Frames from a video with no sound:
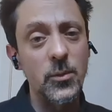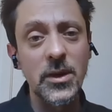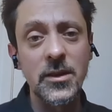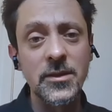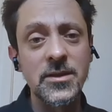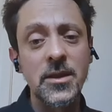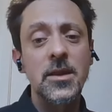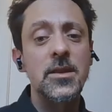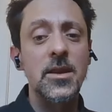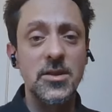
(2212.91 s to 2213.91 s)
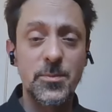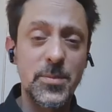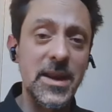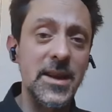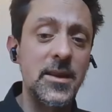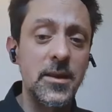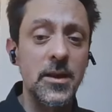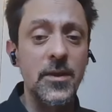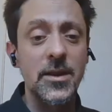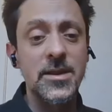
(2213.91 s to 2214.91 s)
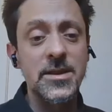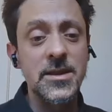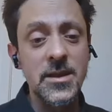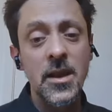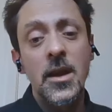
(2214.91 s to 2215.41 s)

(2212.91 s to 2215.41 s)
world. Those big advantages.